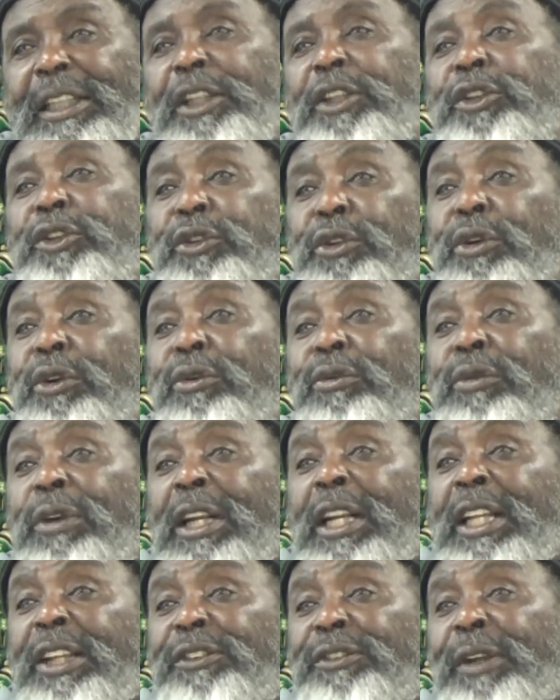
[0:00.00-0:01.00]
You're
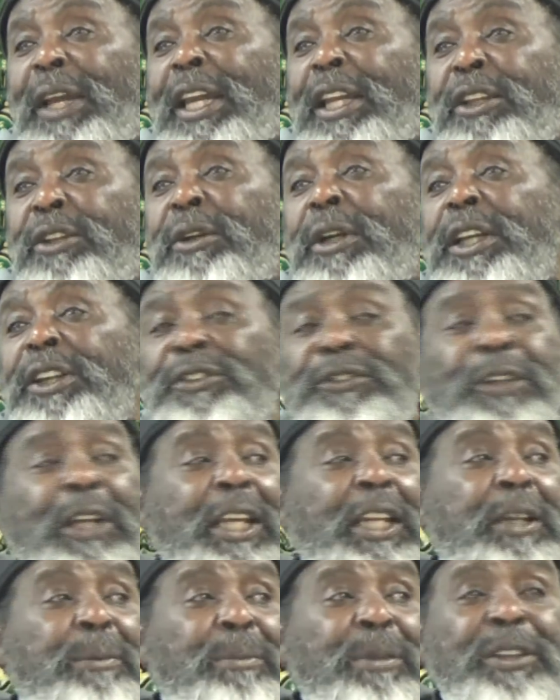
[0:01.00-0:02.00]
really trying. You ain't
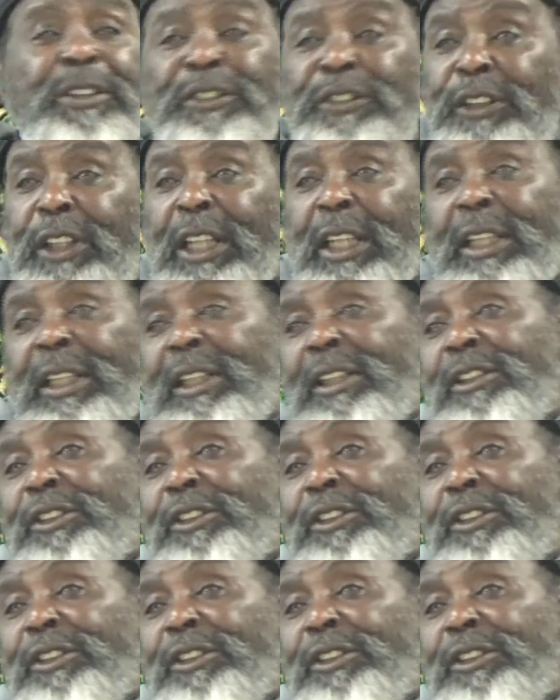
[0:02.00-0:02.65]
trying to be slick,